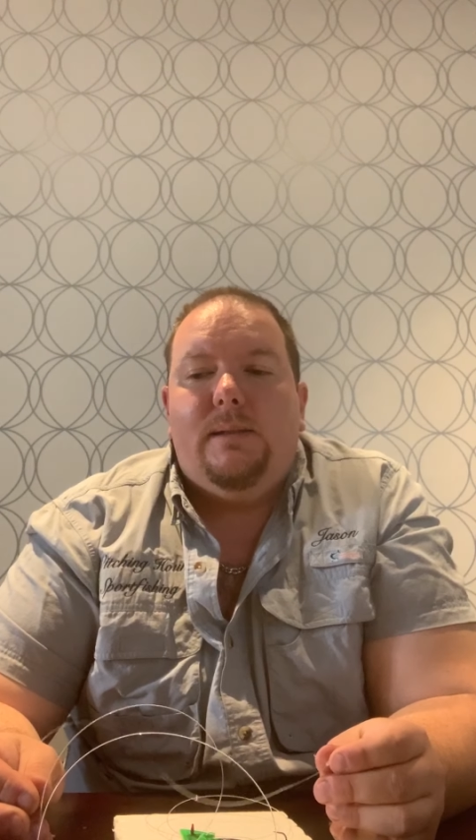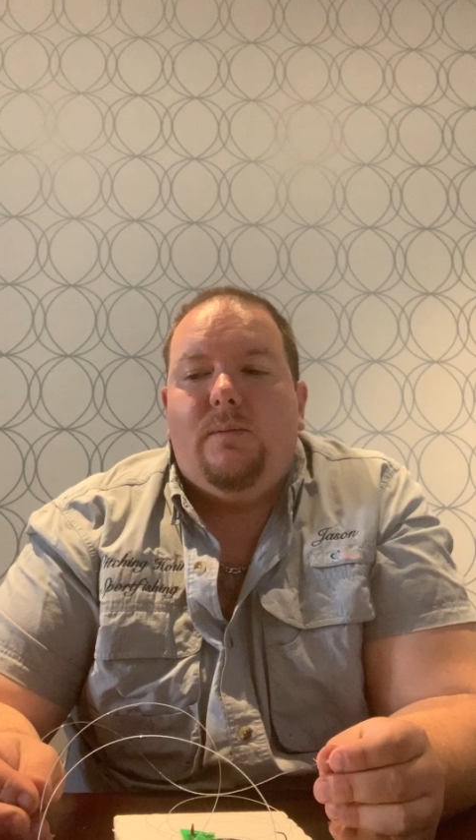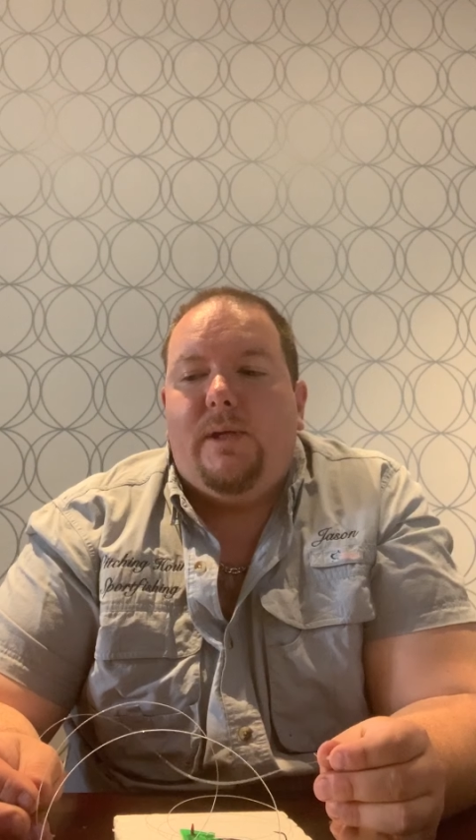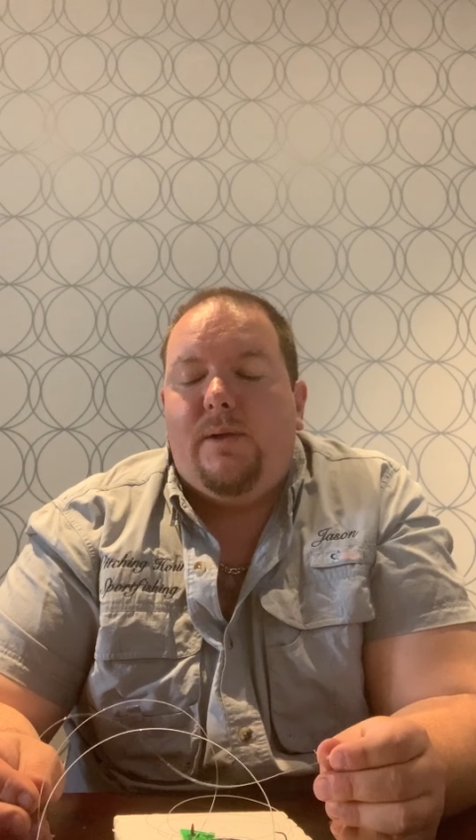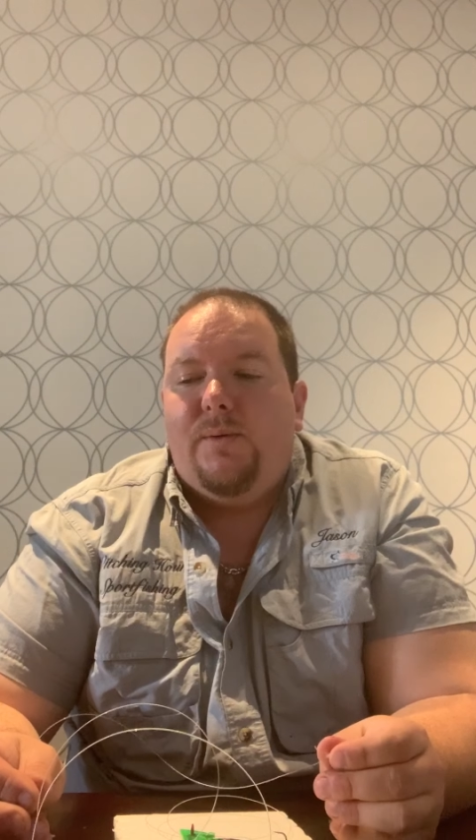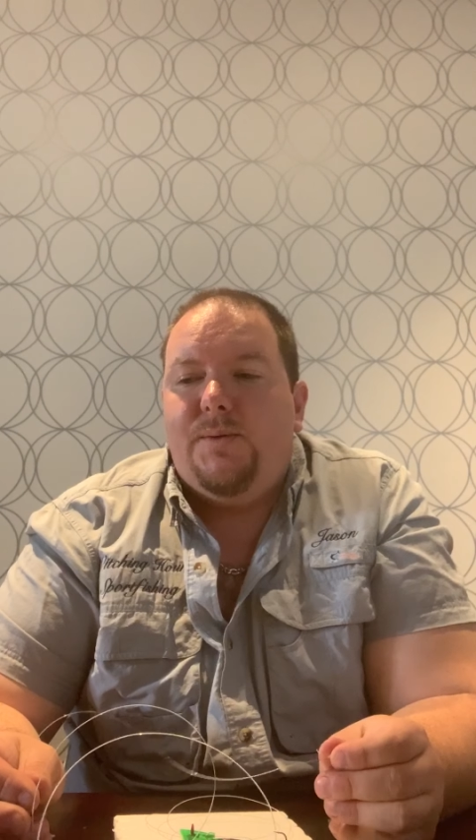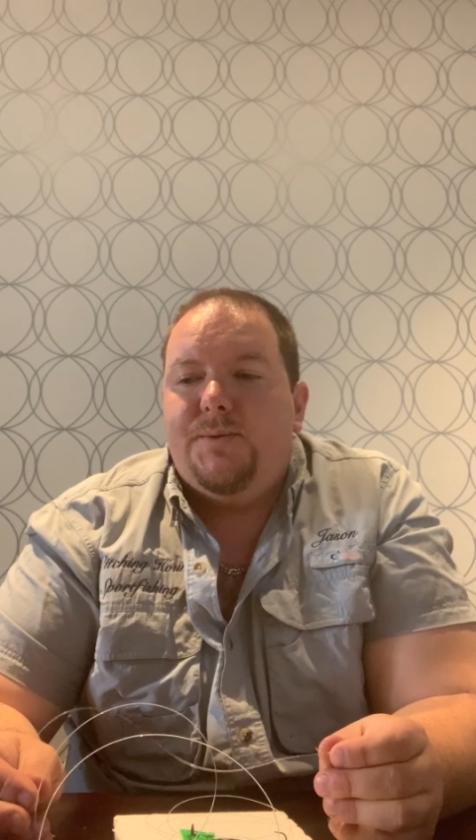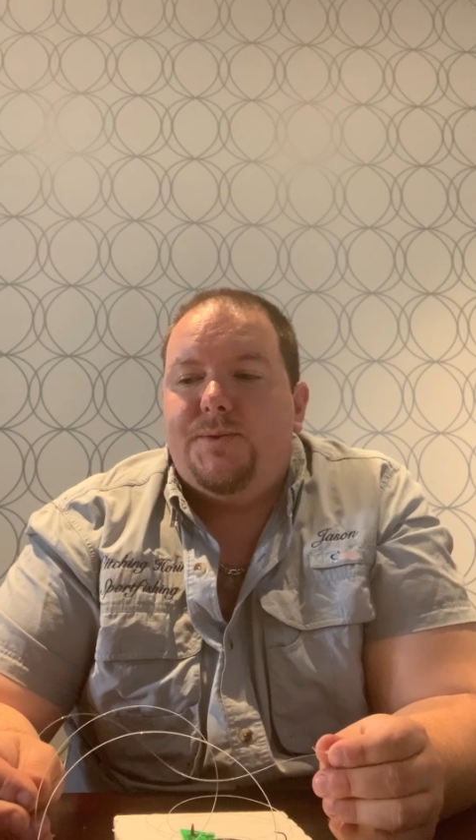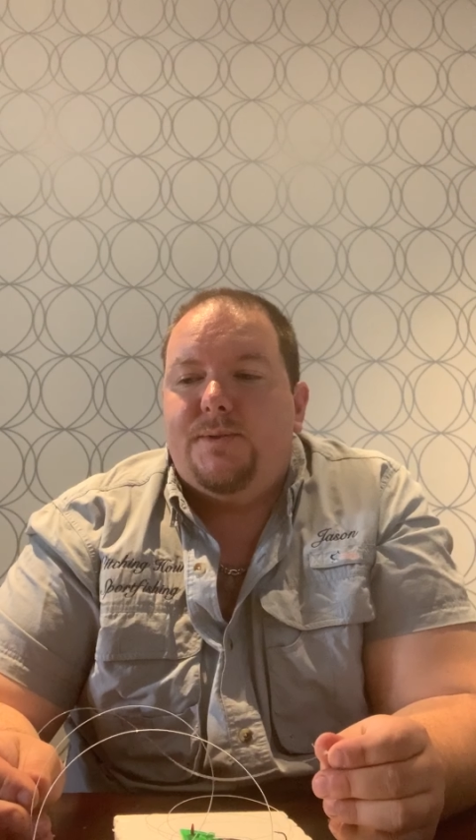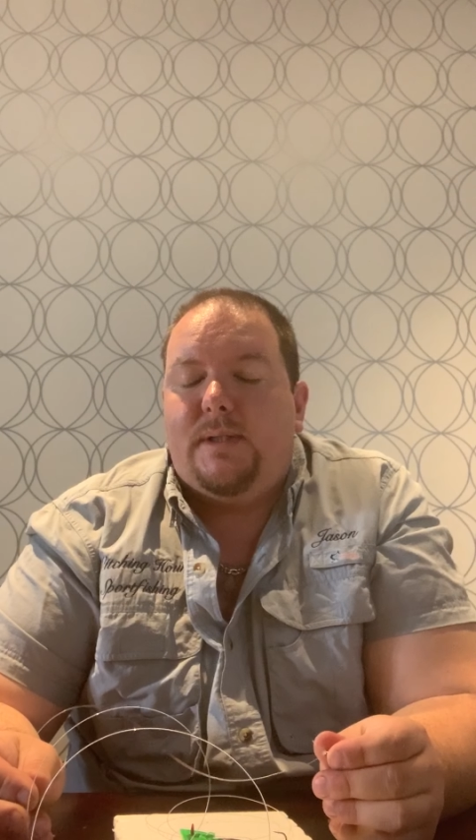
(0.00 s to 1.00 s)
we
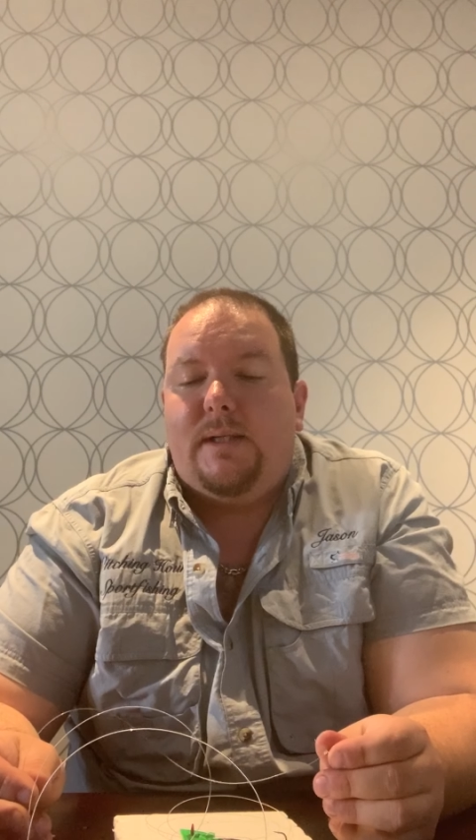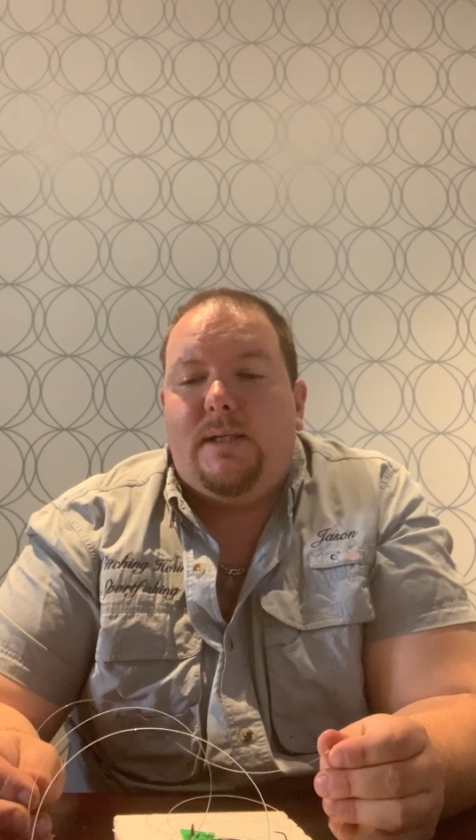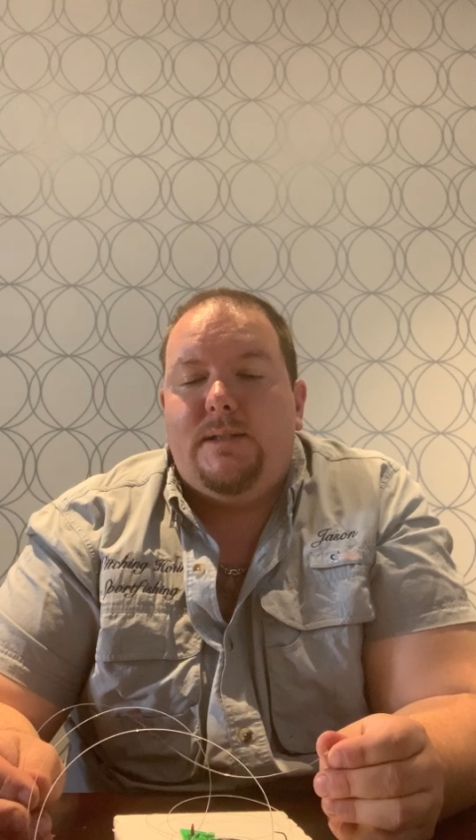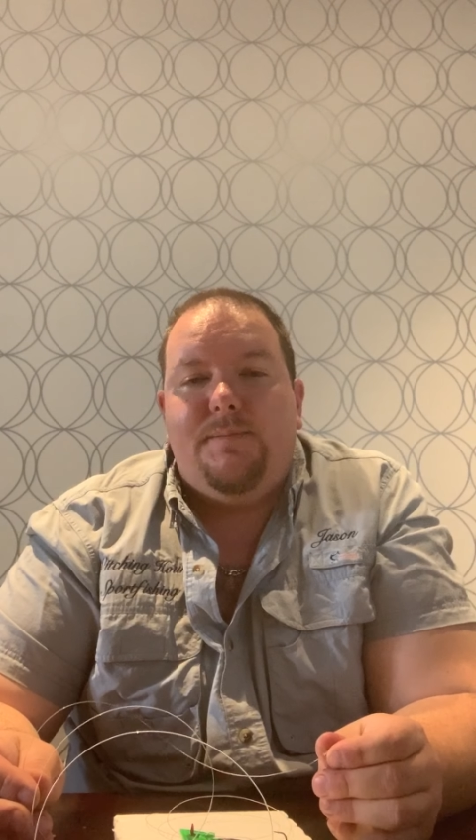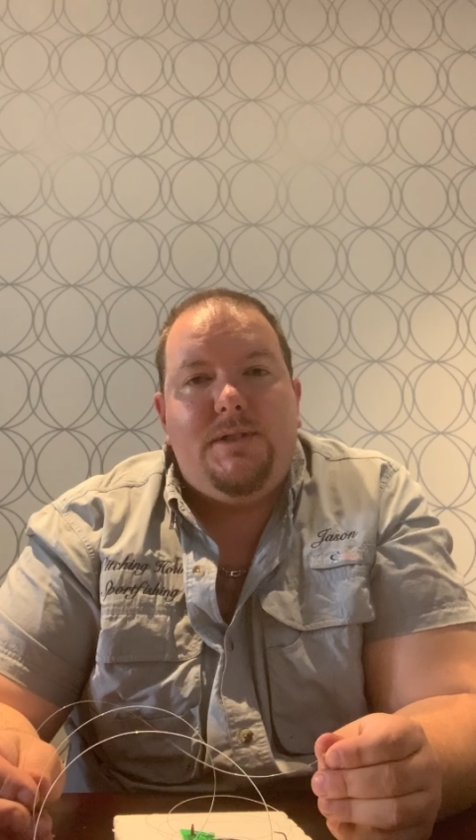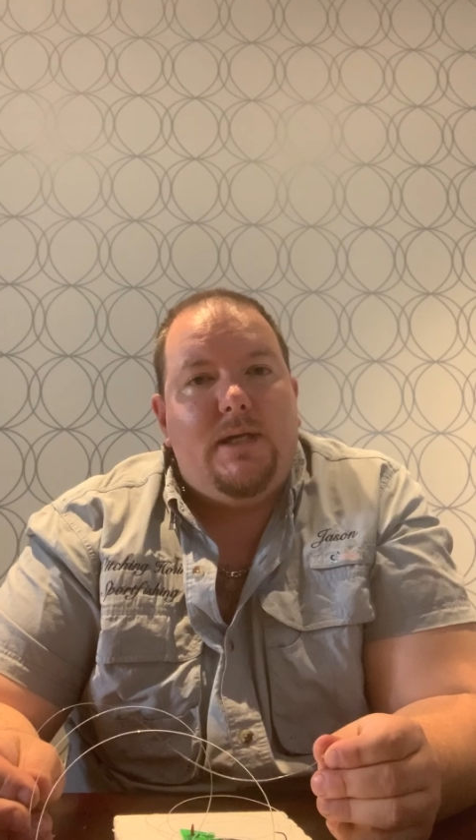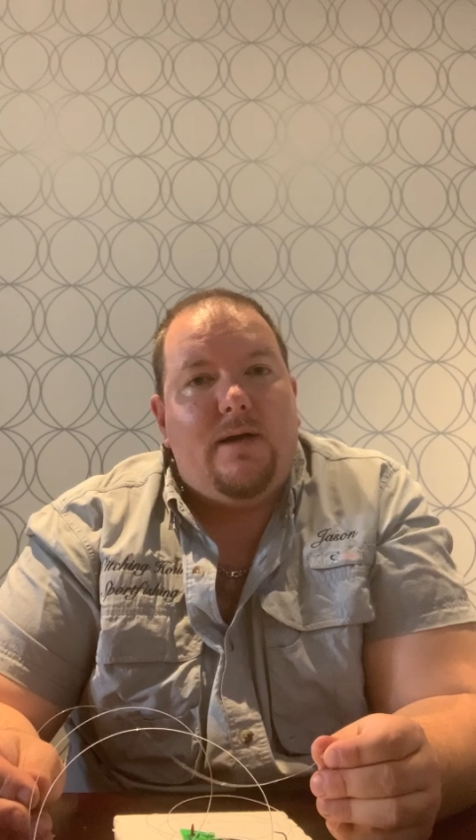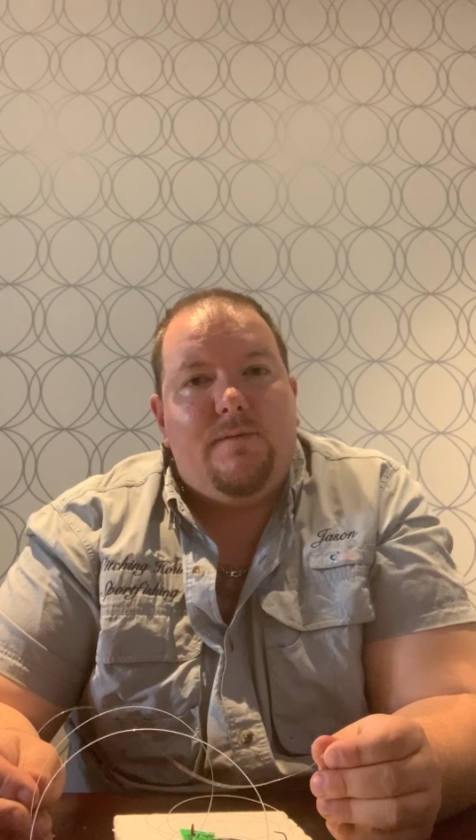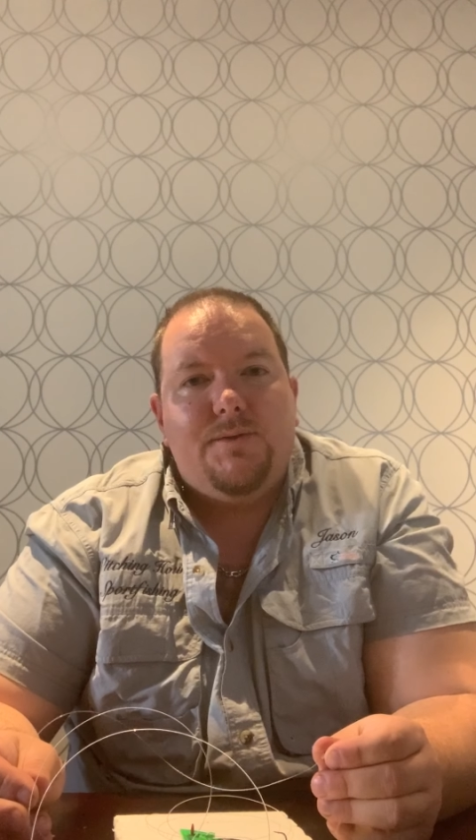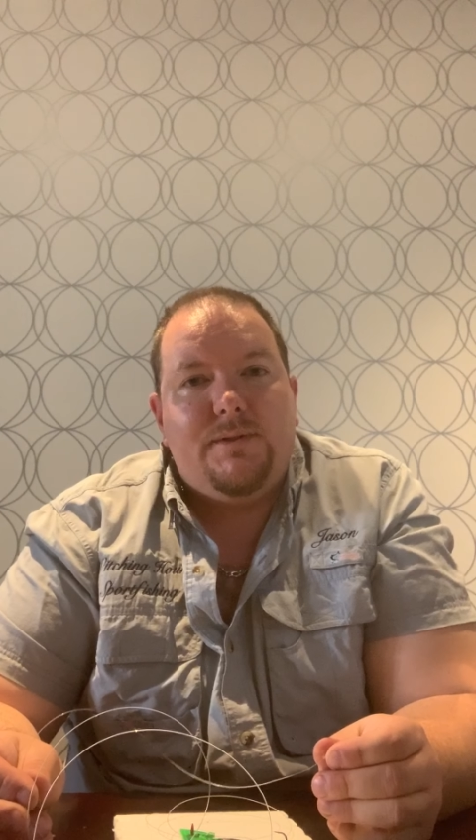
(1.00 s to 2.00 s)
use dipsy
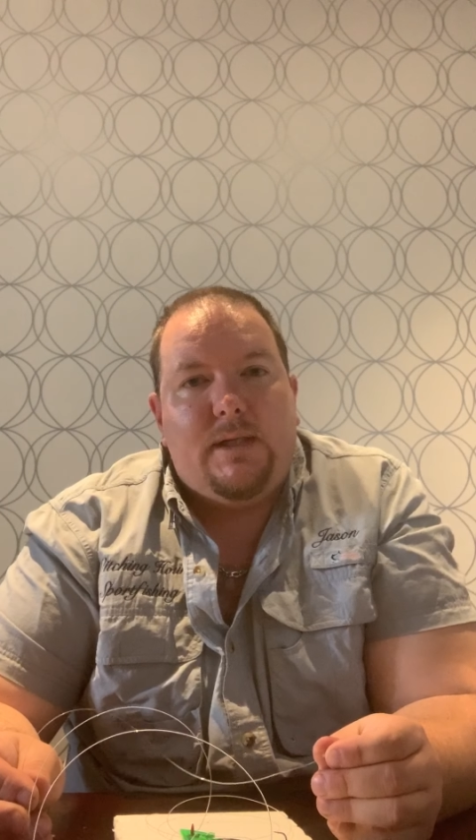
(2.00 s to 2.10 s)
divers